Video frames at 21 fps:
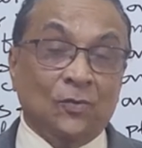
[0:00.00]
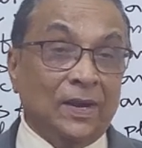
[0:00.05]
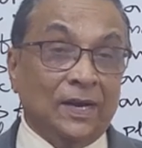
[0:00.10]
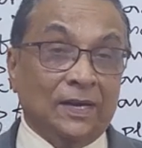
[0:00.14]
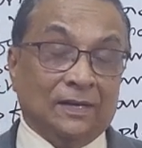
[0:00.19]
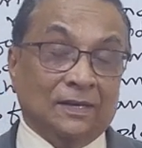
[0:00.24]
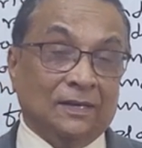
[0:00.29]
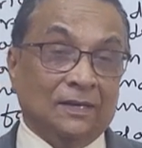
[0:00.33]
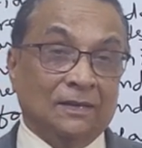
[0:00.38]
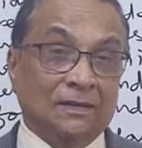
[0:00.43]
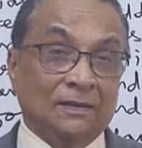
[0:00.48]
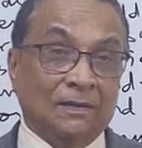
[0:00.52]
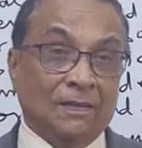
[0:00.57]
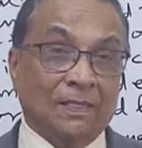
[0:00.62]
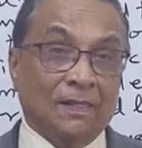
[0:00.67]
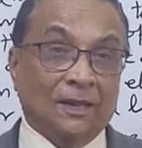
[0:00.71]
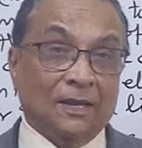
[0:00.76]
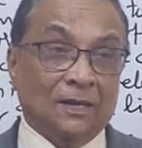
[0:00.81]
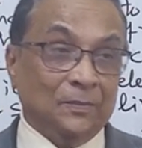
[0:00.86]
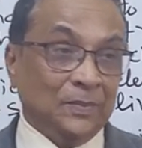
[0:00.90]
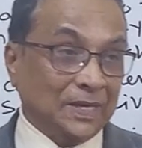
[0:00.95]
one,
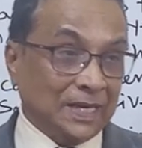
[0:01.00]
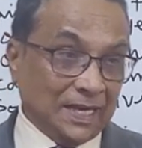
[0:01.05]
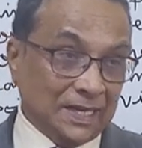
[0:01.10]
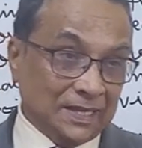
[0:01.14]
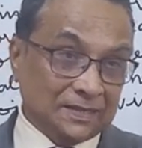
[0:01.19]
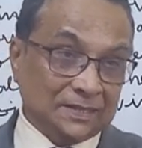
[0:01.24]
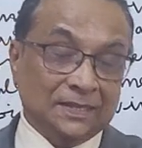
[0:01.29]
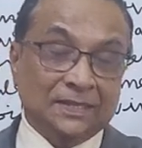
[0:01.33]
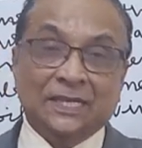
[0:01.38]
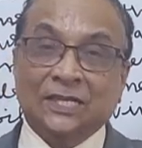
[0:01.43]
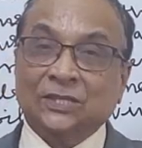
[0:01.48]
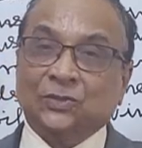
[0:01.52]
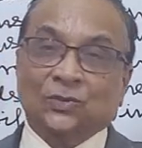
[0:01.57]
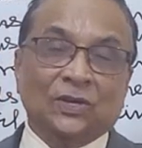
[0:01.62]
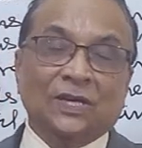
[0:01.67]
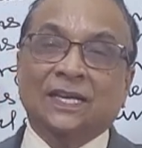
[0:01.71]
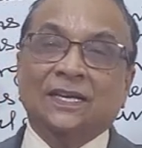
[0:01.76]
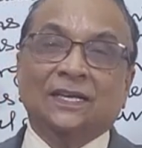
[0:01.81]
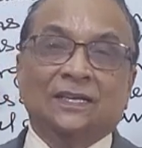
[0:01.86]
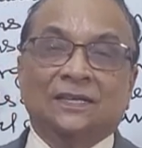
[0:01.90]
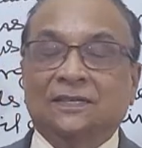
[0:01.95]
because
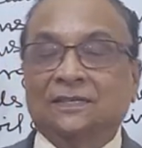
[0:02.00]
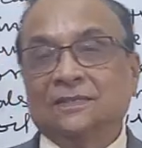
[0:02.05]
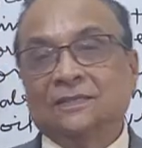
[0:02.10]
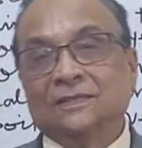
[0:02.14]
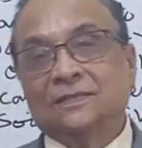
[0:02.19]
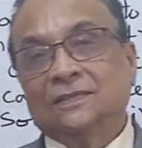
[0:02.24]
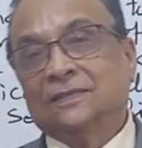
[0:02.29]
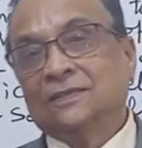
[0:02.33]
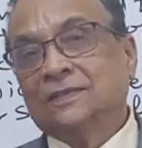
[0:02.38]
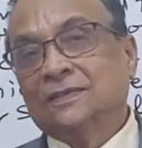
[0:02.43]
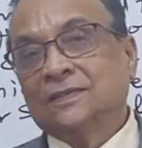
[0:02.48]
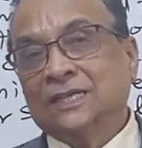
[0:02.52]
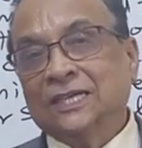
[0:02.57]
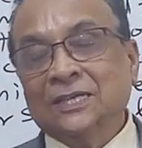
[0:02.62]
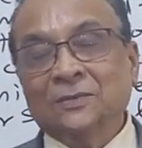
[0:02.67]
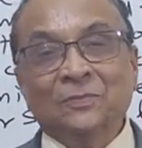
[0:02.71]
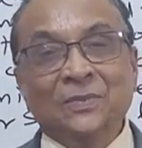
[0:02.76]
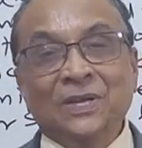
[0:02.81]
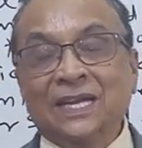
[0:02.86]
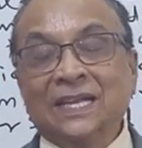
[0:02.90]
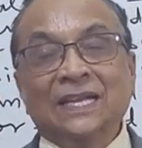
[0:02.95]
naturally
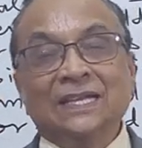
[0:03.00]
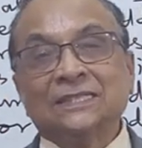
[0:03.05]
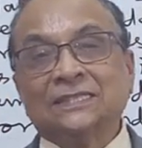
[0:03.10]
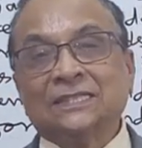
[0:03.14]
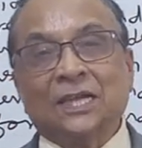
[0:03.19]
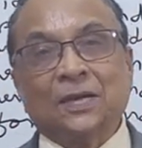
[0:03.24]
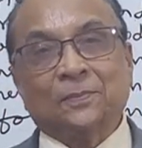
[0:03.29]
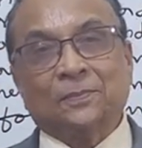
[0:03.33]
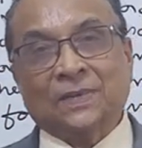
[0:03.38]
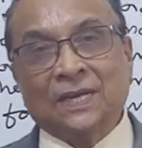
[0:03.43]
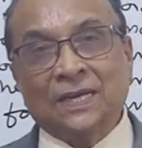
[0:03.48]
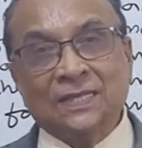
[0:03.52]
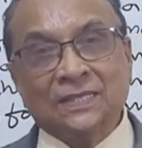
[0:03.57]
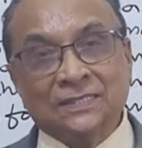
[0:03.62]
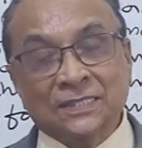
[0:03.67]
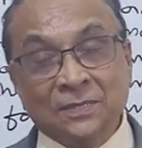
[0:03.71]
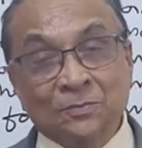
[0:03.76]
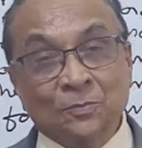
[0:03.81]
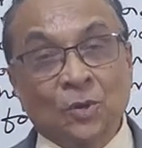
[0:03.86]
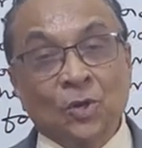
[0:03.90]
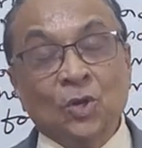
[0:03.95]
in millions of tons
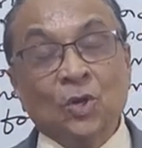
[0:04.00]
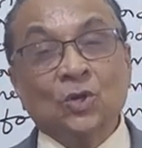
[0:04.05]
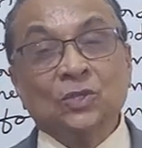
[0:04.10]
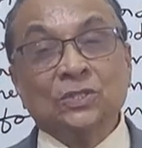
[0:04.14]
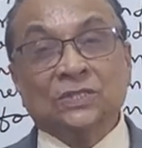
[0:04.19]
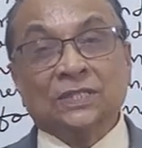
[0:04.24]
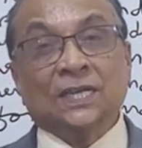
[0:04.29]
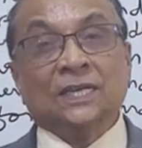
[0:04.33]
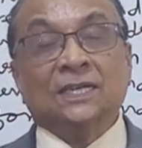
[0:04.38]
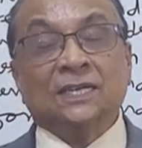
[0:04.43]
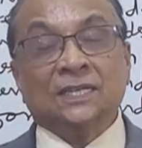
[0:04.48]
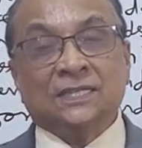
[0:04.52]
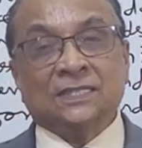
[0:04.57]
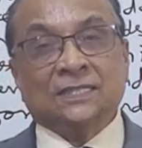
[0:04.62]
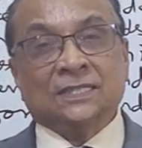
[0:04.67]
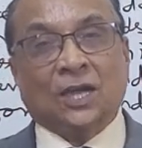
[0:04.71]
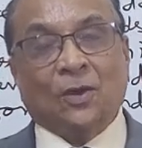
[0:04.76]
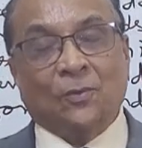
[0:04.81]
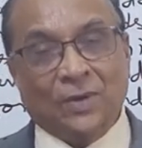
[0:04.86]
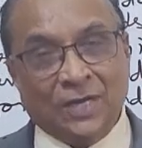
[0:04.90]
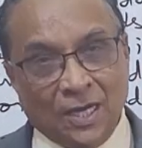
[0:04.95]
in Borno state it
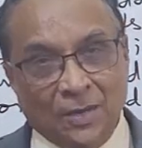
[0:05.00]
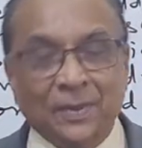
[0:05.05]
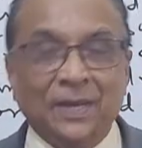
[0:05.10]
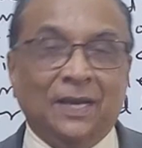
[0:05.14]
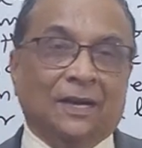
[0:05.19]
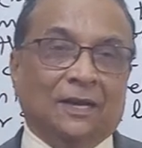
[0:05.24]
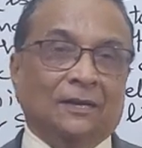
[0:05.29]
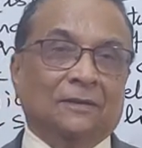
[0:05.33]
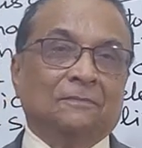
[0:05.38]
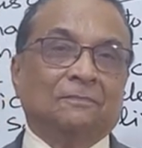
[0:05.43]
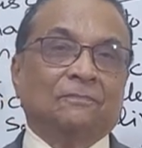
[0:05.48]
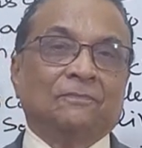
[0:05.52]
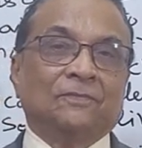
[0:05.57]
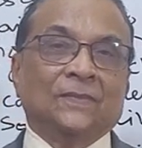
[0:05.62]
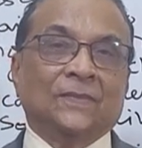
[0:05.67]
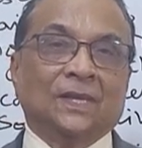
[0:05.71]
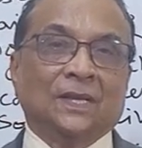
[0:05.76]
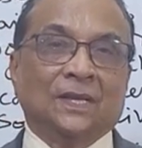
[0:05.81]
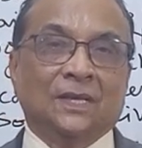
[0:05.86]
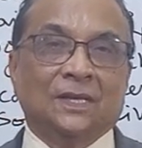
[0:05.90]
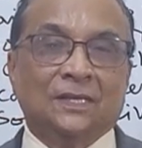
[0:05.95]
is available.
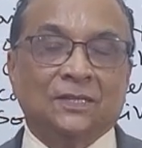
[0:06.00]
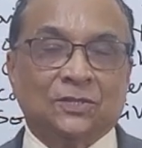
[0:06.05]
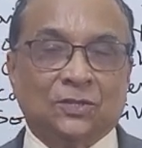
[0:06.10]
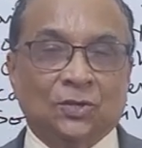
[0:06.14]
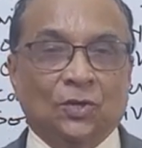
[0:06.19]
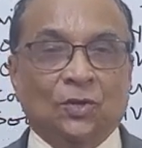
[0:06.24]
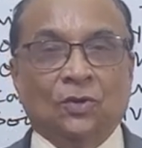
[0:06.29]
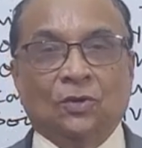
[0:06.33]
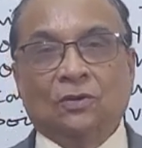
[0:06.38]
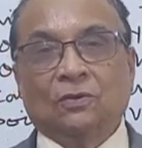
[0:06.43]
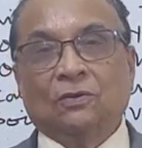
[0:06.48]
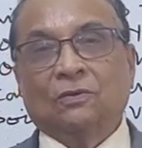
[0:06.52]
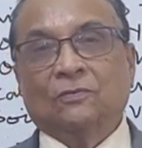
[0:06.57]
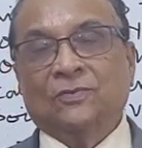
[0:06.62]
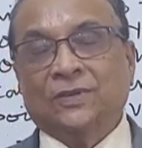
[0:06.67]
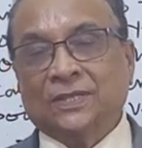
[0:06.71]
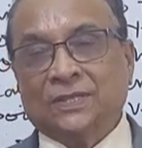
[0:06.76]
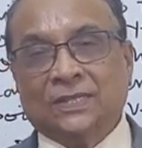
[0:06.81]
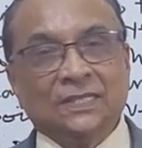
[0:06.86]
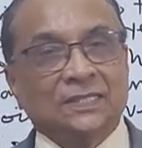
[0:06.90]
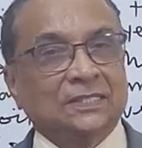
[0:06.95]
So
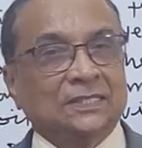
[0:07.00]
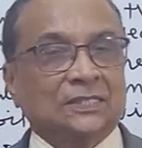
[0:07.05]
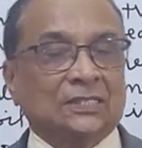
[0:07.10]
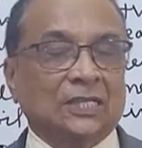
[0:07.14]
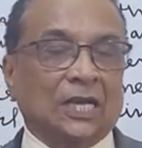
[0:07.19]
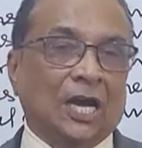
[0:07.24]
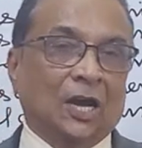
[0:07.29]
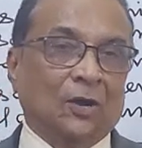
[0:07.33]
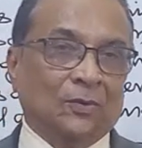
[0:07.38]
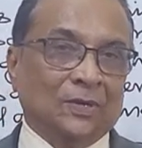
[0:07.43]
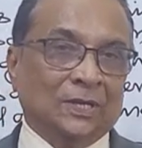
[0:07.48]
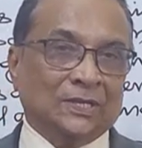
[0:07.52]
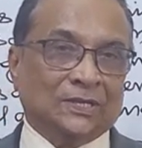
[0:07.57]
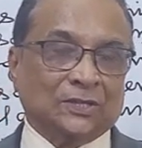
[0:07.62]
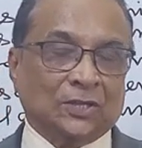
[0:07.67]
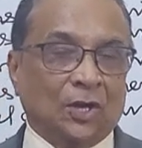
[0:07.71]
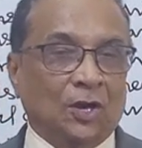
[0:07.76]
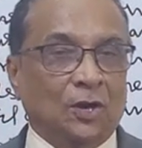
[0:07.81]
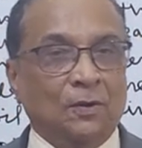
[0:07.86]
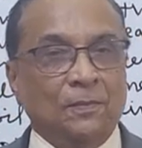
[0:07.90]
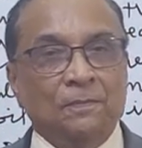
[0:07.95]
with this I will
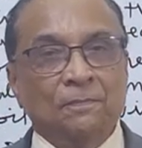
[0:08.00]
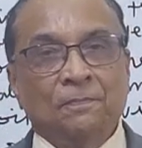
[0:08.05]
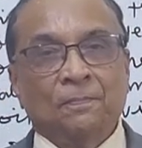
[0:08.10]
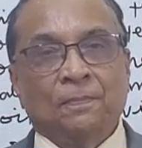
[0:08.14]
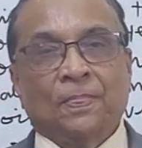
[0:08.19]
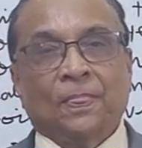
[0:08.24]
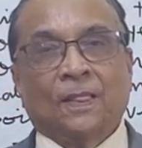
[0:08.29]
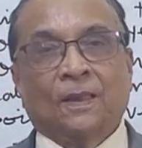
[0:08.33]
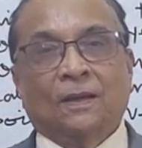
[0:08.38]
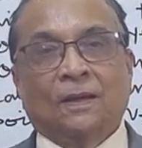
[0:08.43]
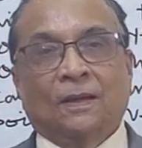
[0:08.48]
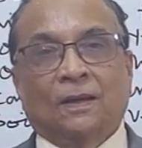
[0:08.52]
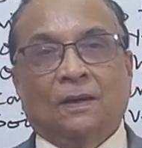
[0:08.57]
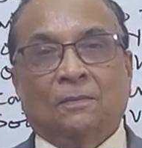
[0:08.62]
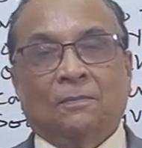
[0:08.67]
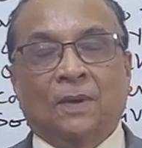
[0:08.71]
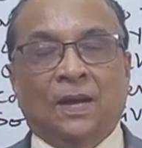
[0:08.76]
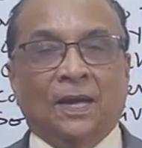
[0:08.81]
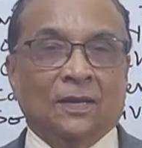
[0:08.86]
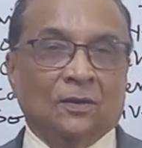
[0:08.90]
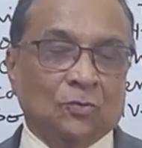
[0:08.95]
stop.
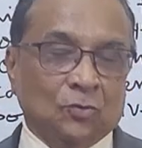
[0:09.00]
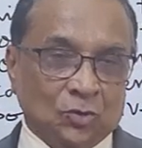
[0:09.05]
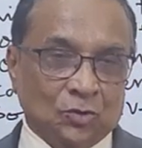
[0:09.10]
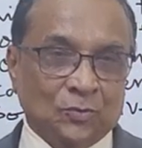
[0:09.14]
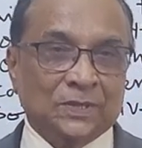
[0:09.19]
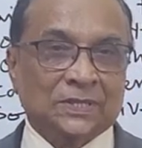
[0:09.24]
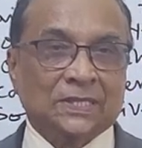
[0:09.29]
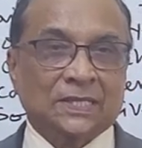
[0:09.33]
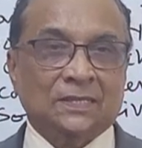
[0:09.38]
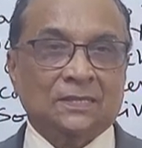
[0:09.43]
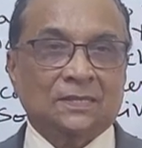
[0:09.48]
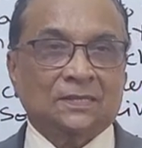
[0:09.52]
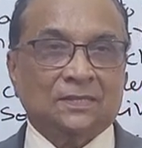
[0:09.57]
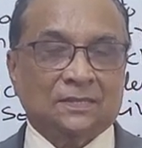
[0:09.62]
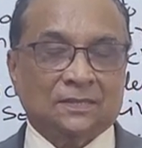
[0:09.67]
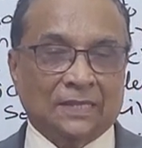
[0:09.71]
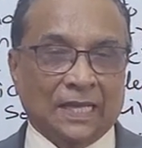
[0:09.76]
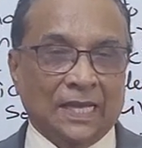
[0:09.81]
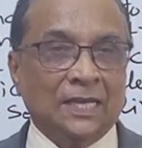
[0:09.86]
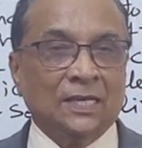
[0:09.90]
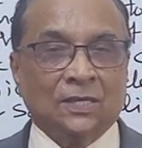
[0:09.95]
My good wishes.
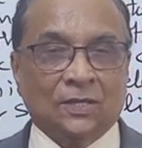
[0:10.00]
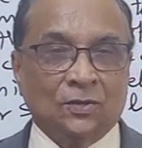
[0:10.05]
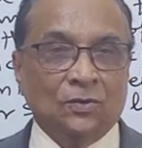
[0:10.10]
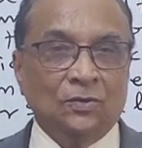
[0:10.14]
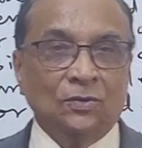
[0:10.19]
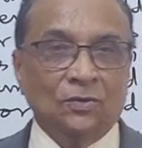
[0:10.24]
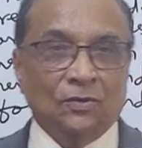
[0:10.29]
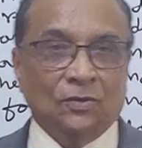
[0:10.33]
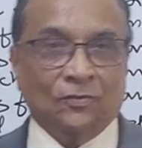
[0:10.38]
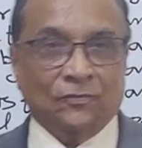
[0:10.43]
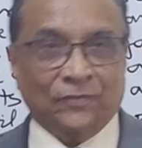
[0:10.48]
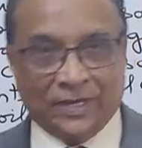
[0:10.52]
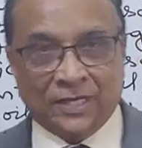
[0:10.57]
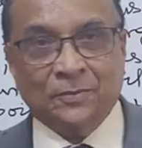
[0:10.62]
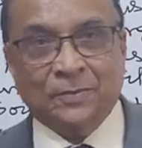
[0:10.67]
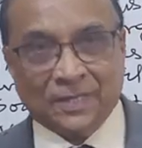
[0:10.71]
Thank you very